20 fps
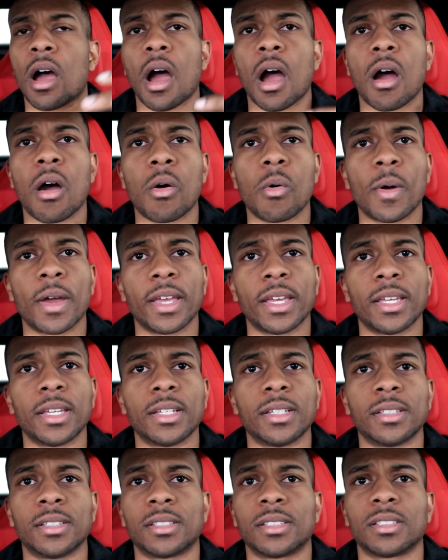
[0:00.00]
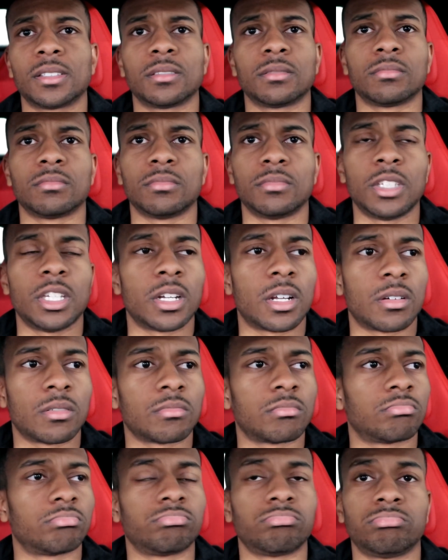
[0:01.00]
Always, you
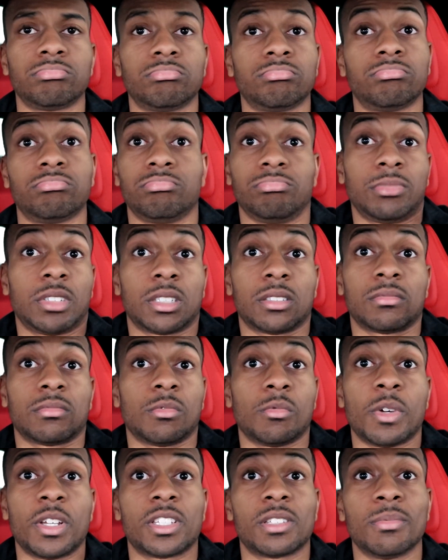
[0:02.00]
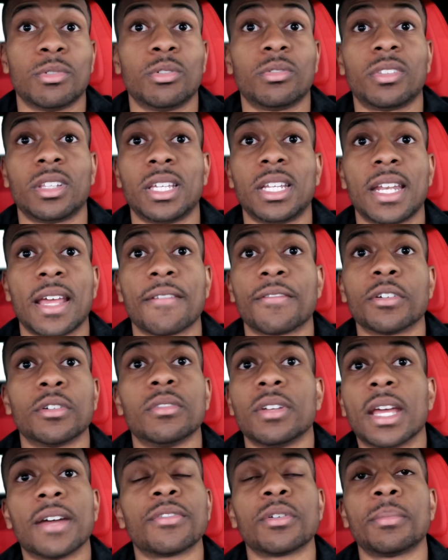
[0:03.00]
know, went smoothly.
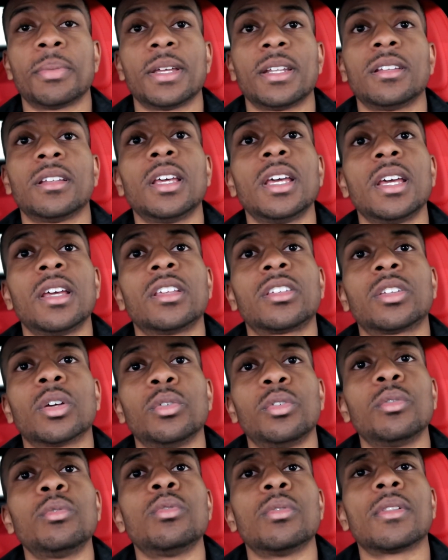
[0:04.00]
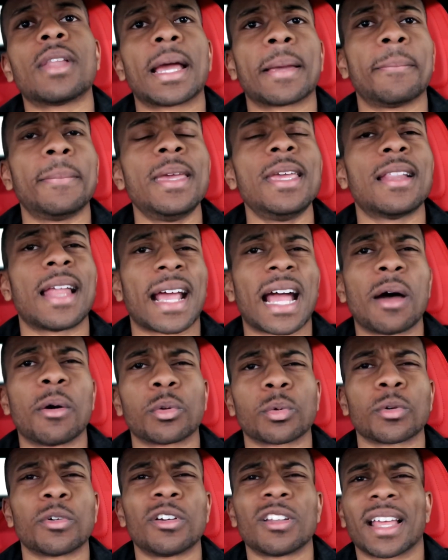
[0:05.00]
Never been, so you, like me, like I
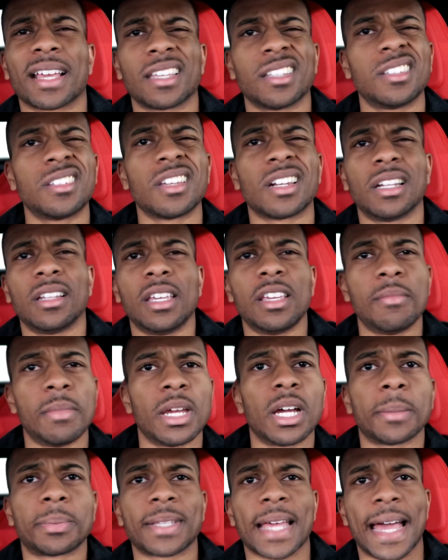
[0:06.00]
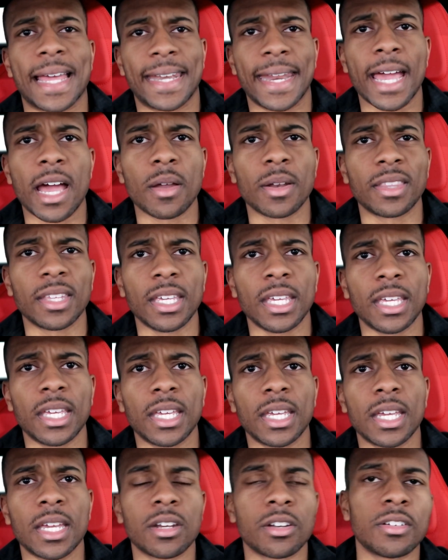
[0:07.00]
was worried, like, is this gonna leave me upside down at the
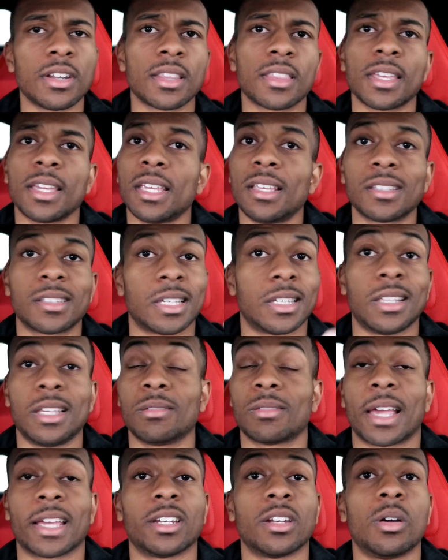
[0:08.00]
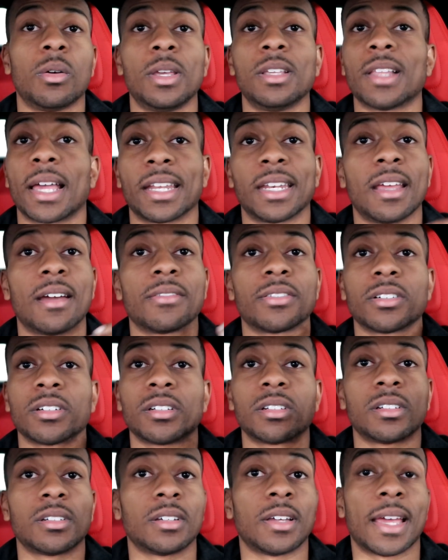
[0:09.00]
end or anything? He said, he's like, no, he's like,
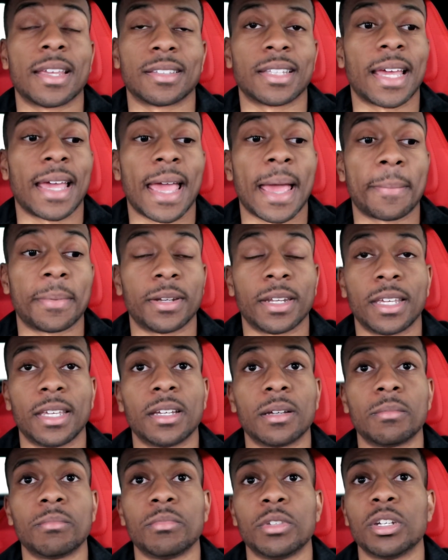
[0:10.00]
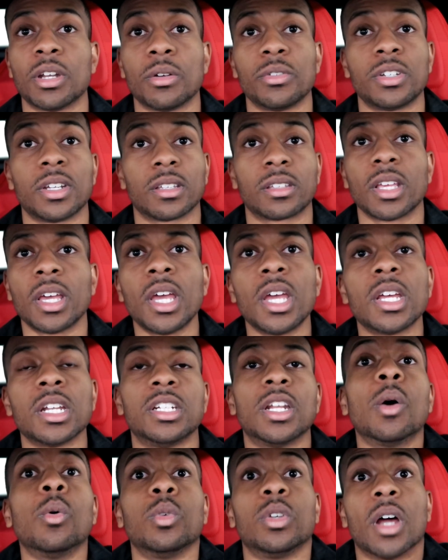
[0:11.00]
never has that happened to him. You know, just
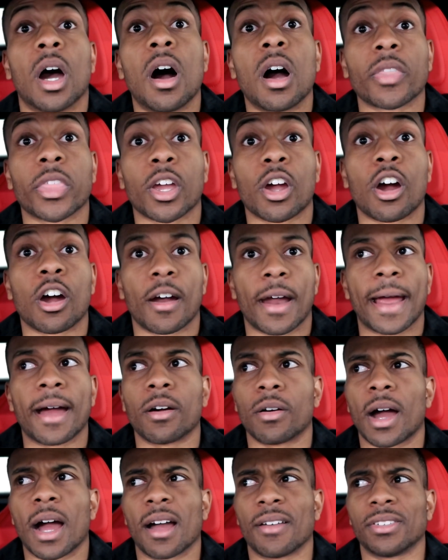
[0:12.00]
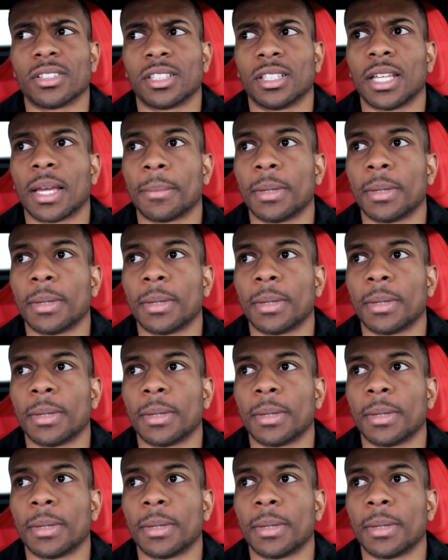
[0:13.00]
don't dog the car out, obviously.